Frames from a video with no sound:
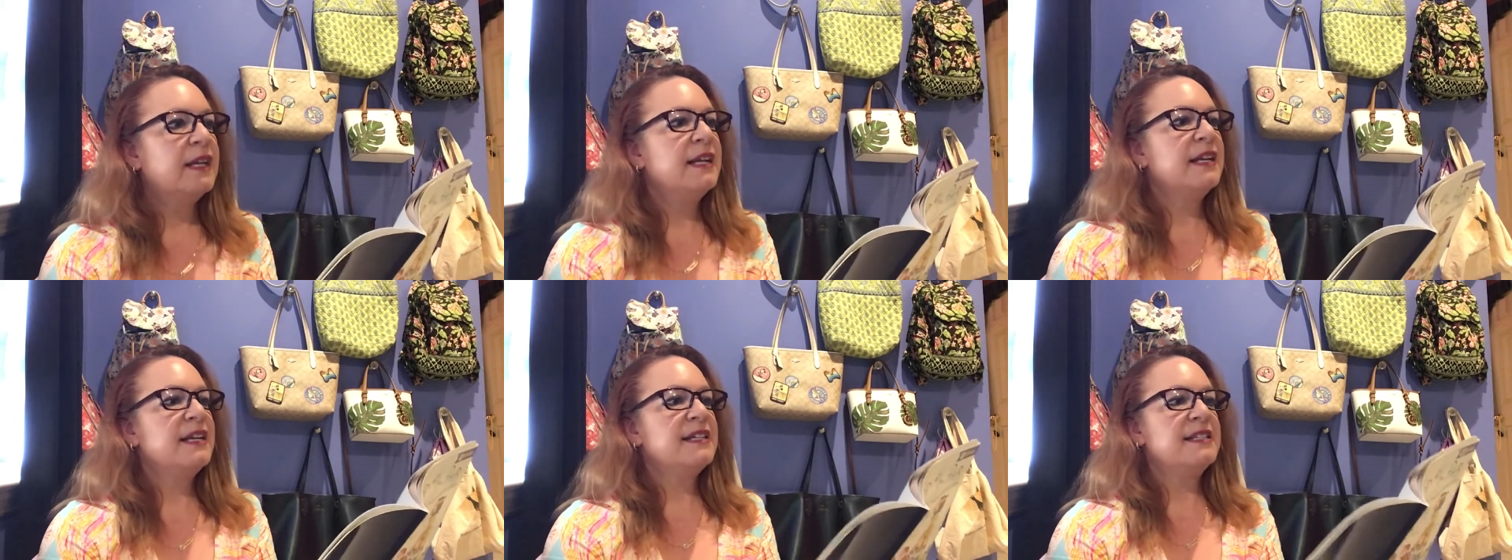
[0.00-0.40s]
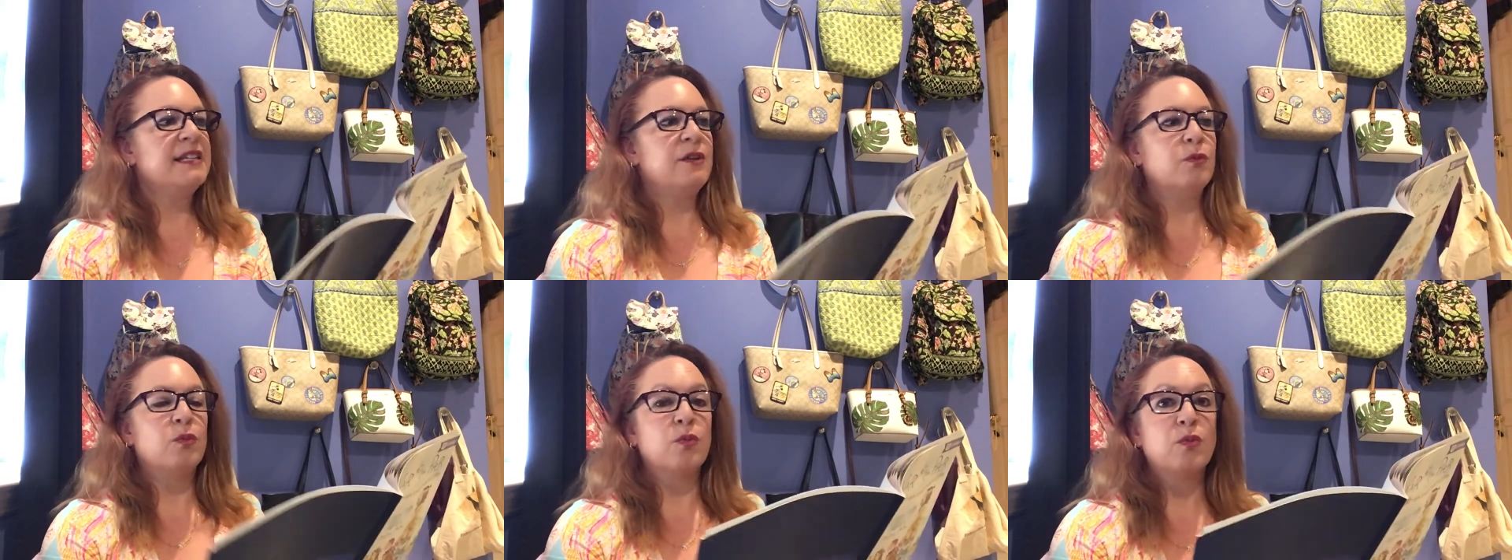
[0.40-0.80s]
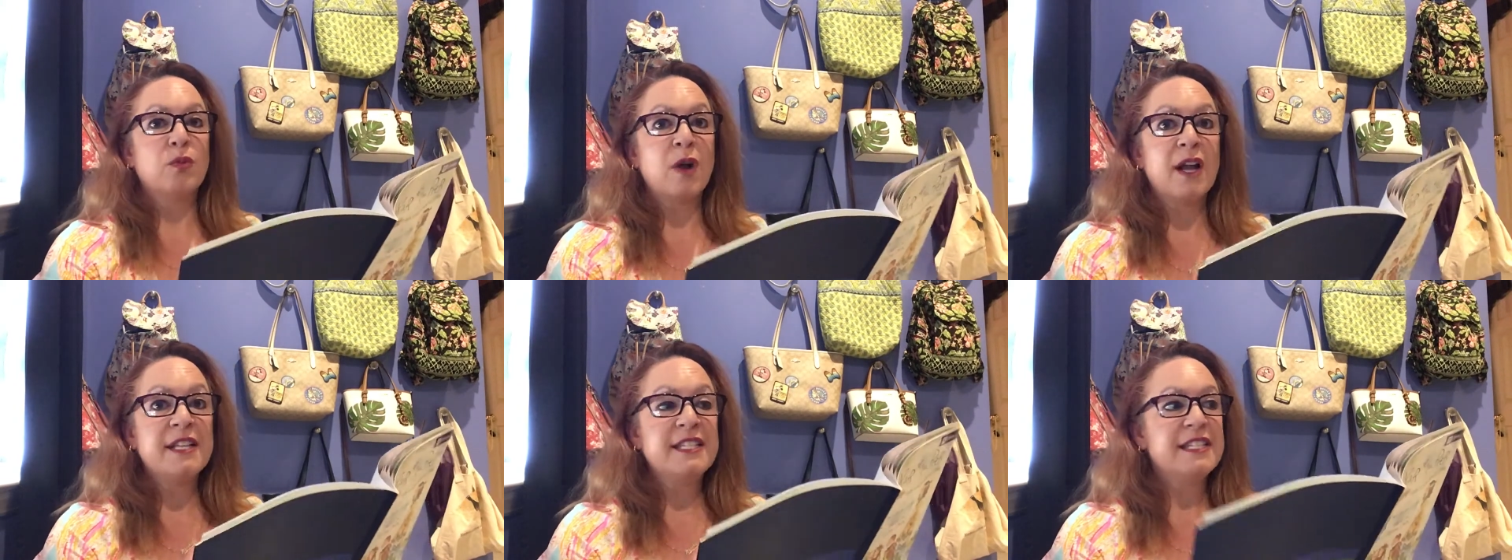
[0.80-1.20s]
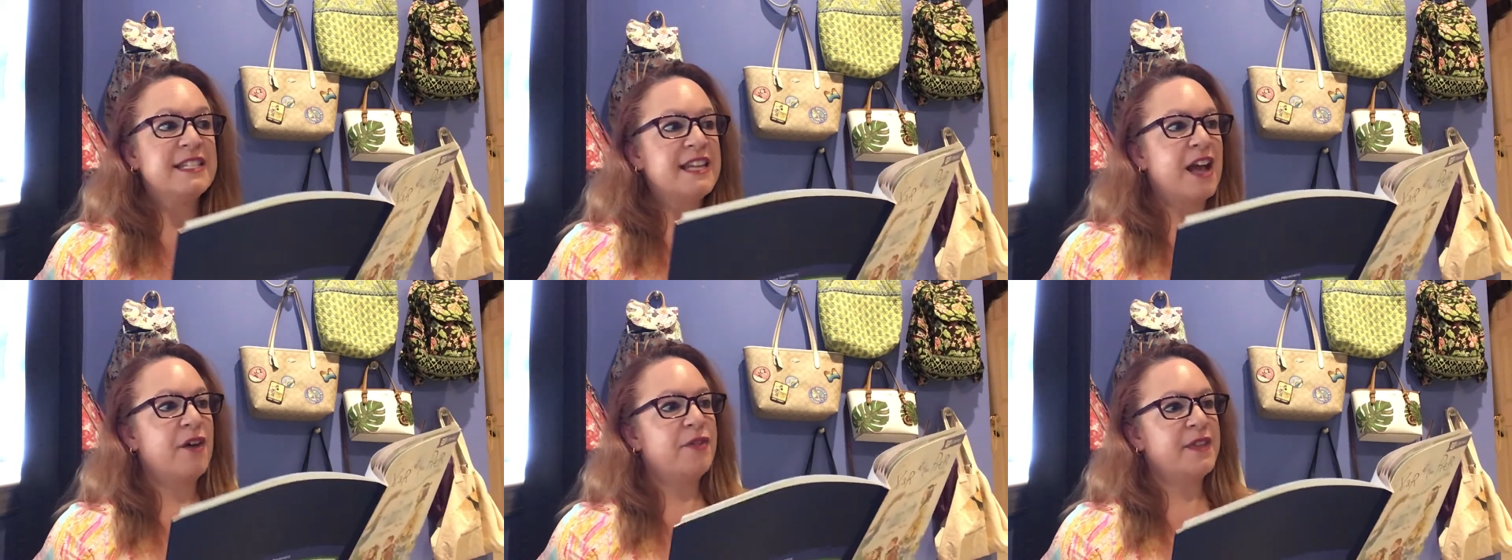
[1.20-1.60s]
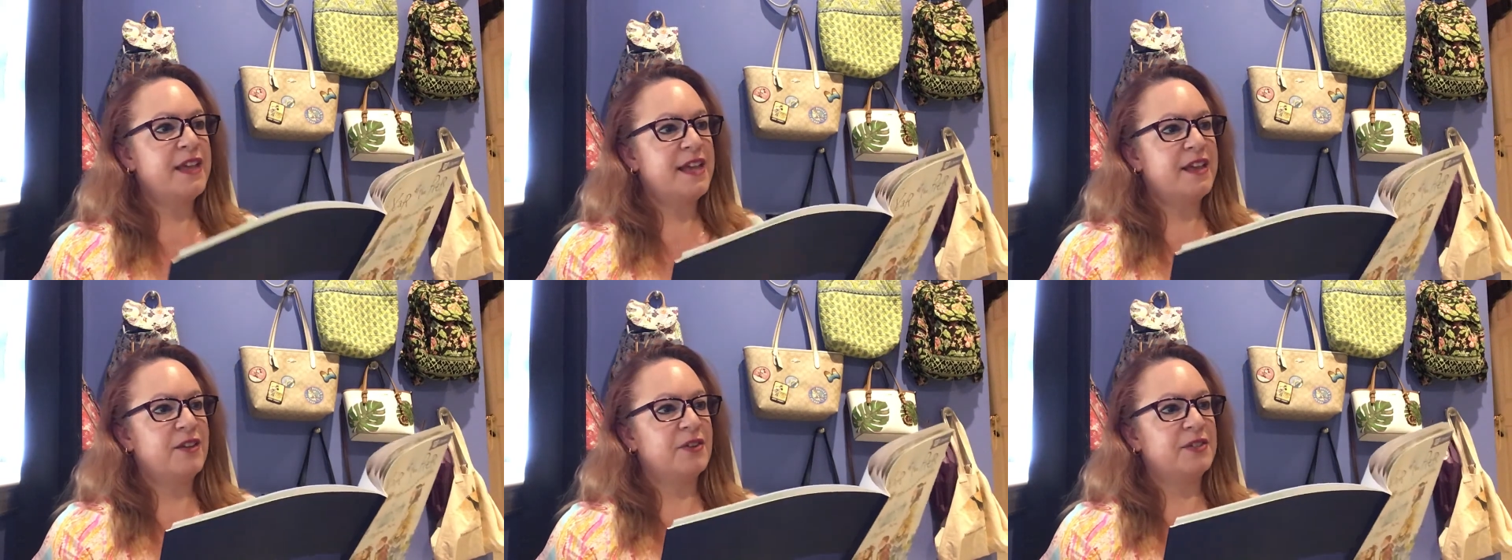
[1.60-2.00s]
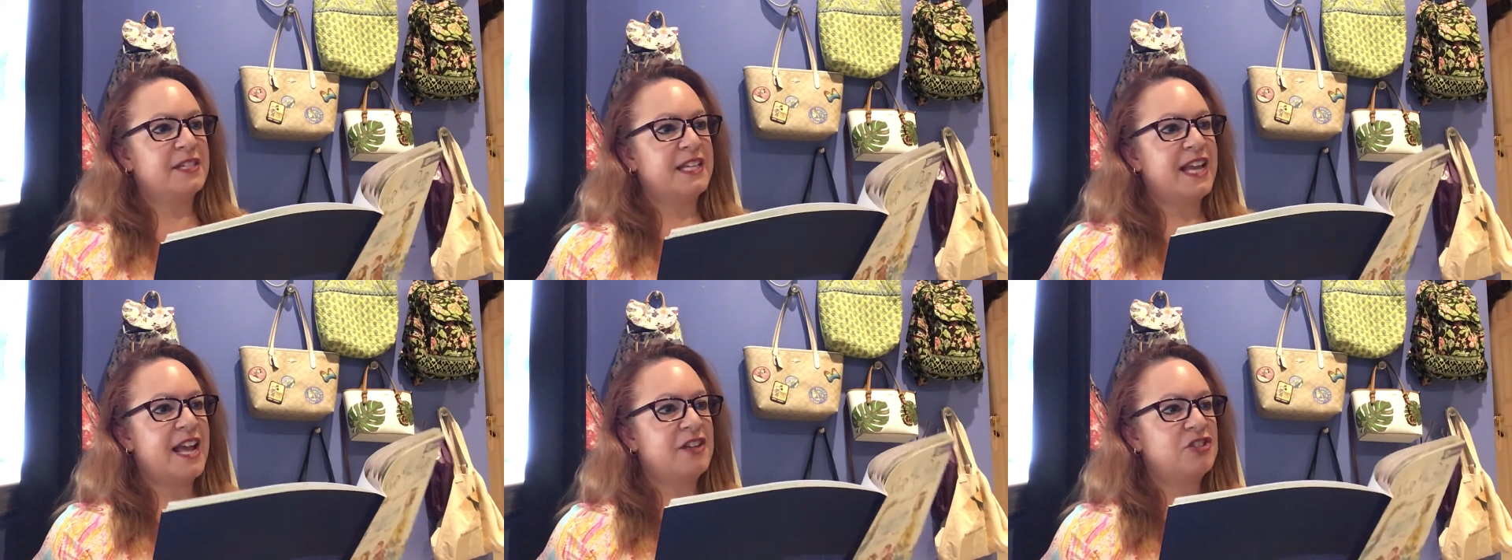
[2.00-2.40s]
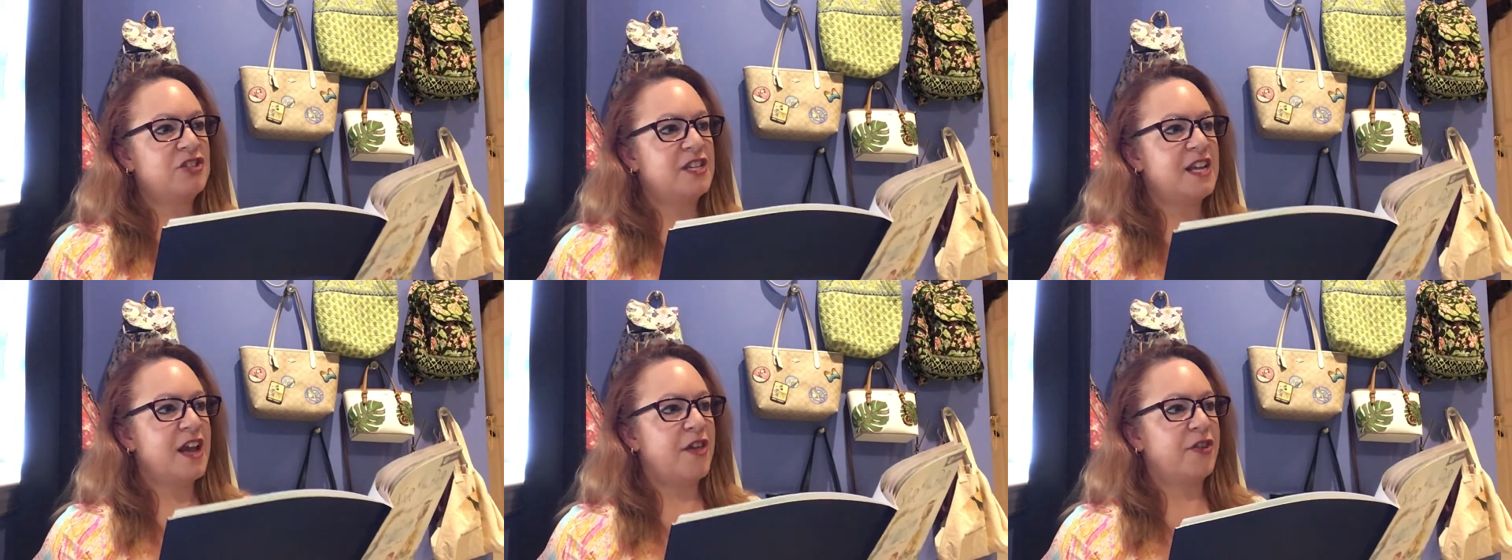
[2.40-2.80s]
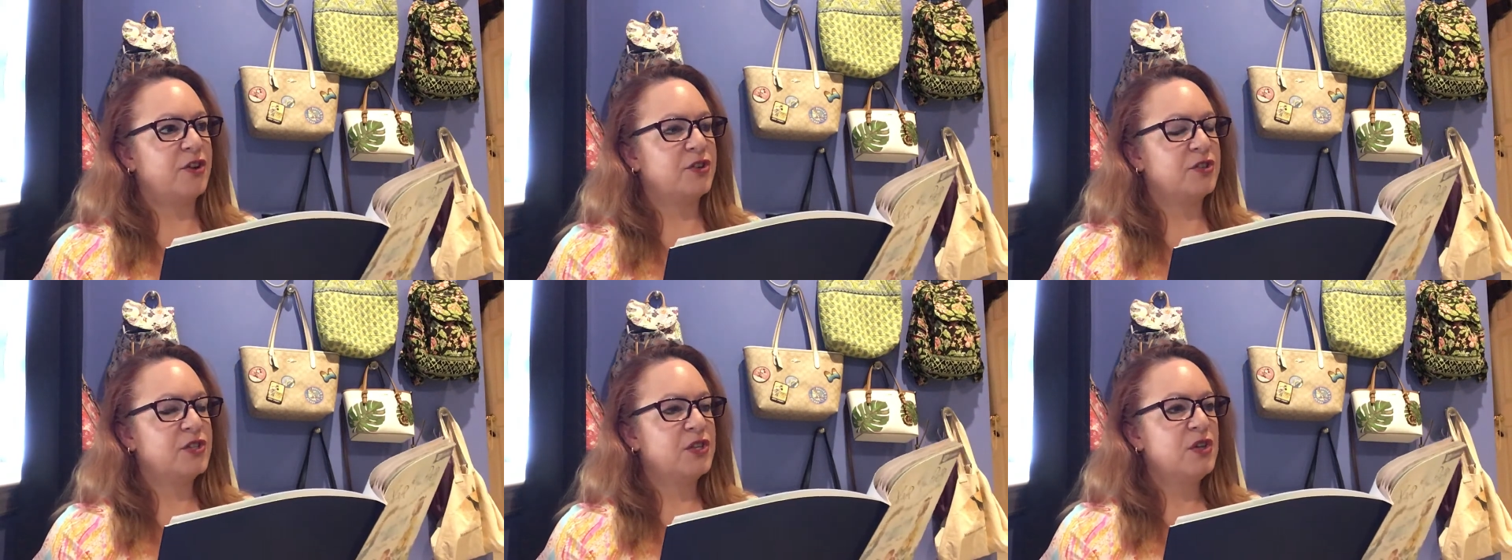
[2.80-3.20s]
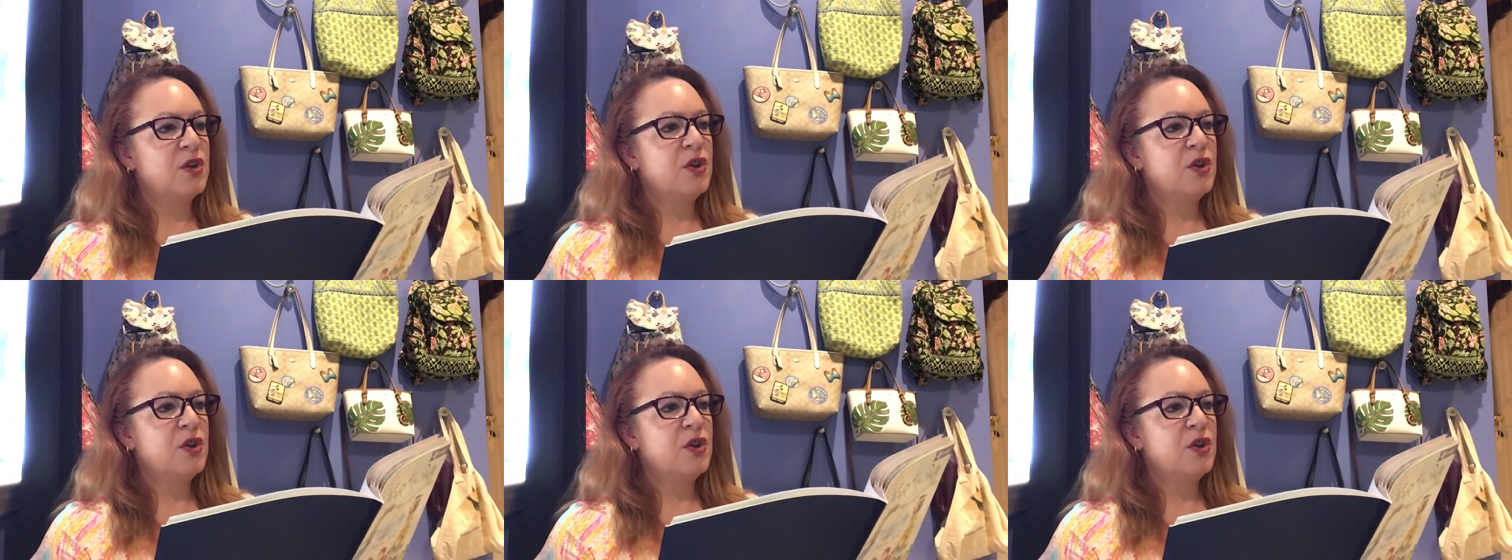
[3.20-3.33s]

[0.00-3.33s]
Izzy runs down the hill to catch the others.